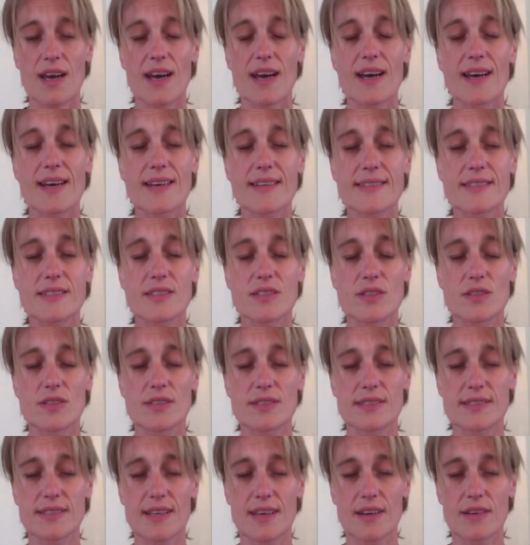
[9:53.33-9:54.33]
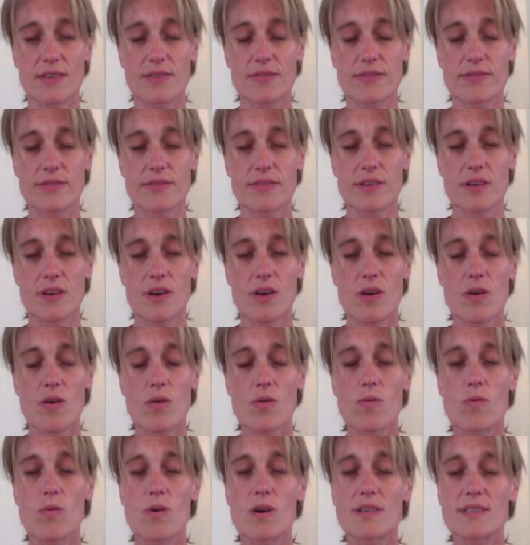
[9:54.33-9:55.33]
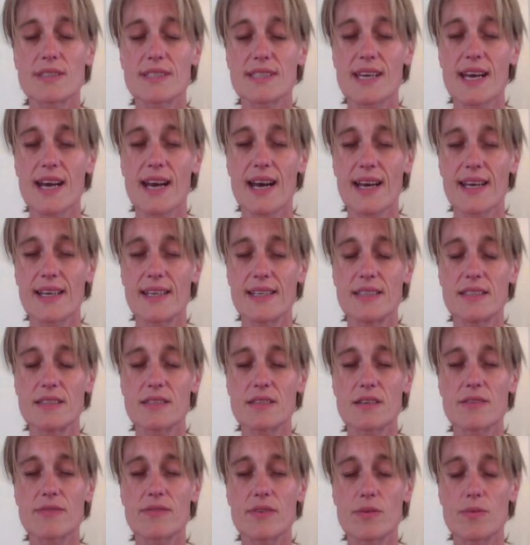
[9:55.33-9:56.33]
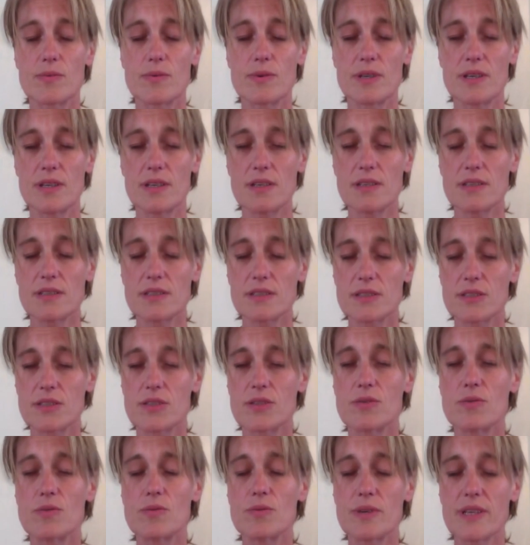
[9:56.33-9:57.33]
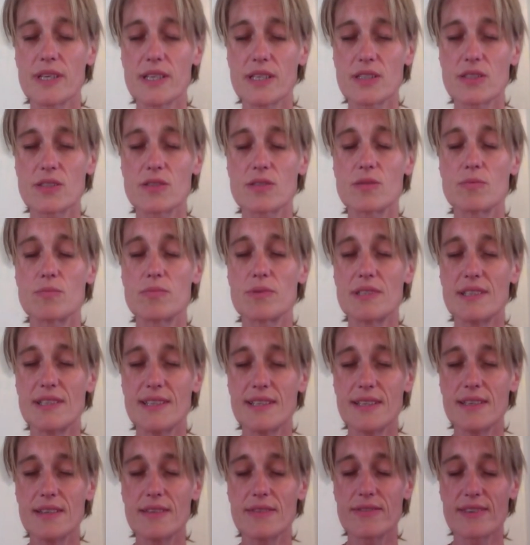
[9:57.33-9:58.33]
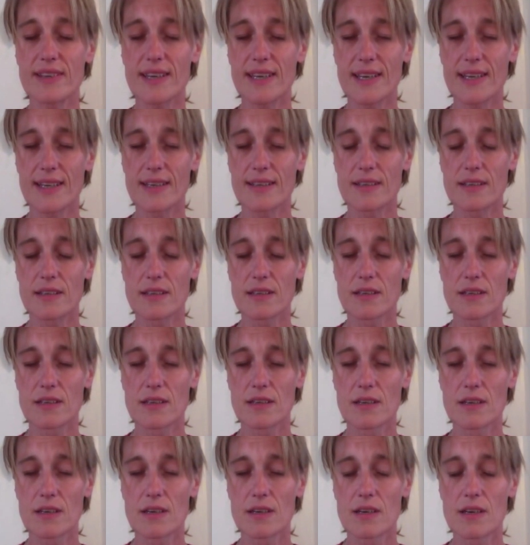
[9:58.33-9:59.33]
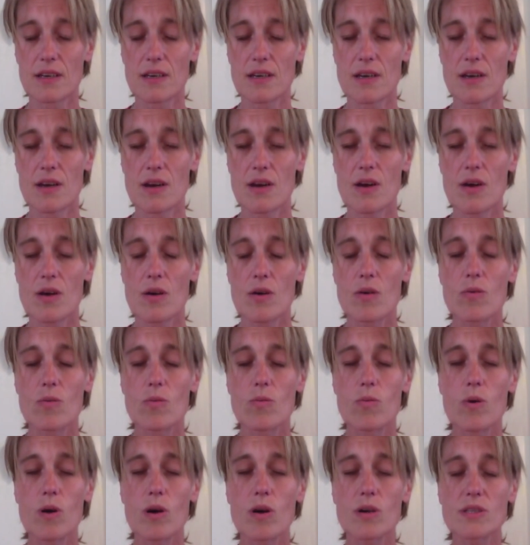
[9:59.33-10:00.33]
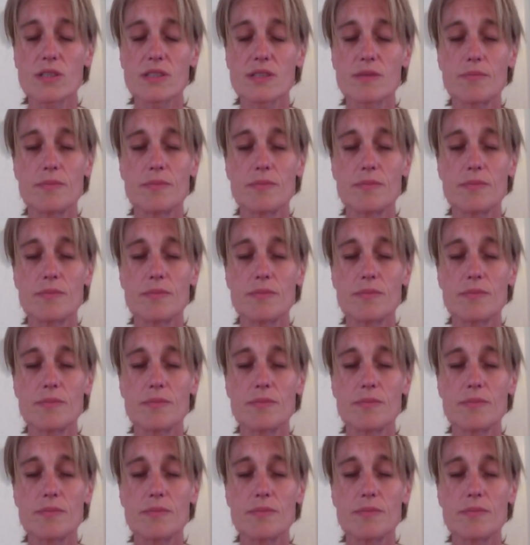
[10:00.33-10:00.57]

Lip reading: ask yourself, what kind of a world do you wish to believe in? What